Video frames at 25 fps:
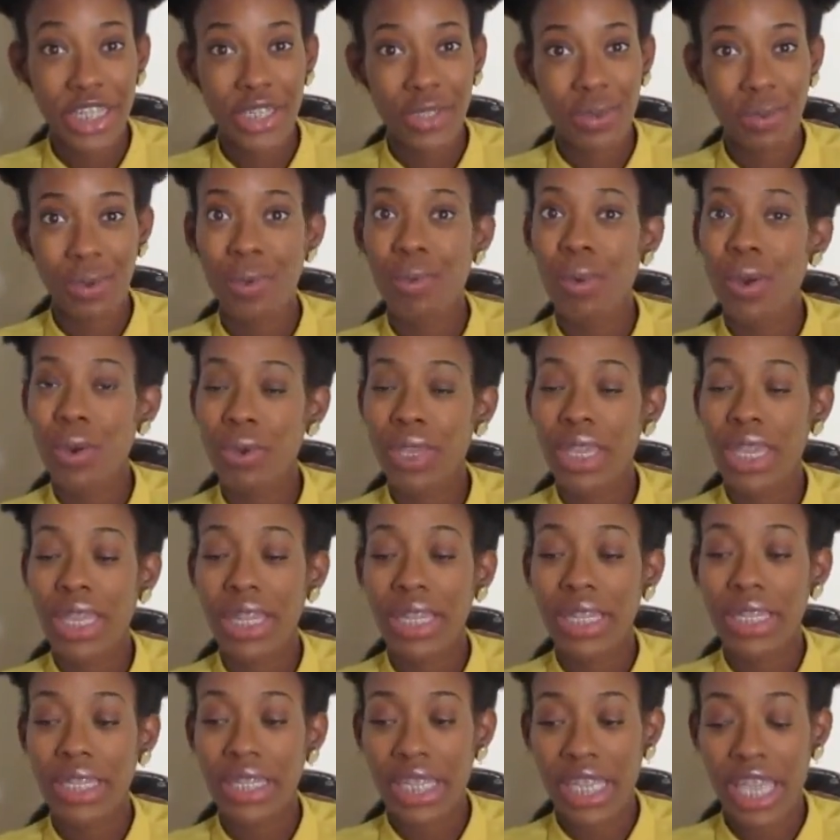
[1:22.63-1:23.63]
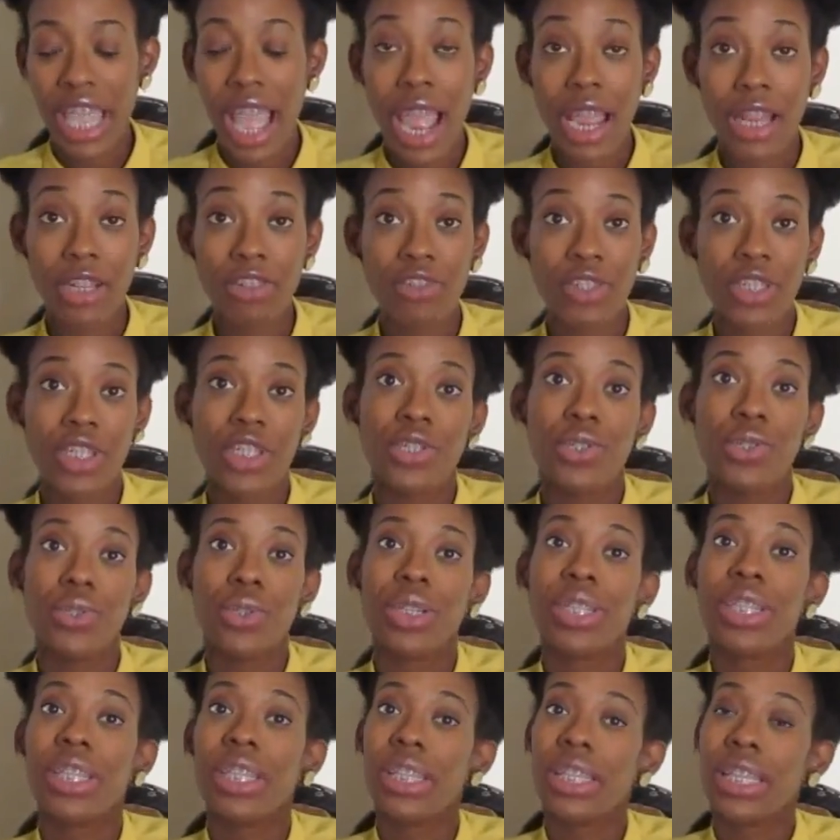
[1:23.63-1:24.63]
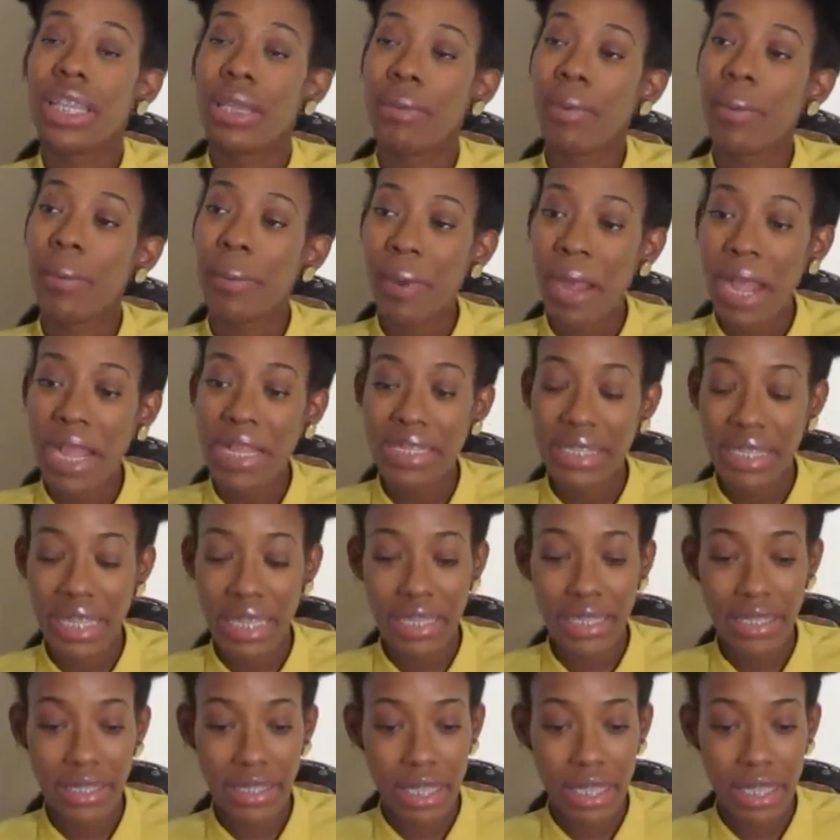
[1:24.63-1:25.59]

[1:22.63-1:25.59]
so we won't get dehydrated during the labor process.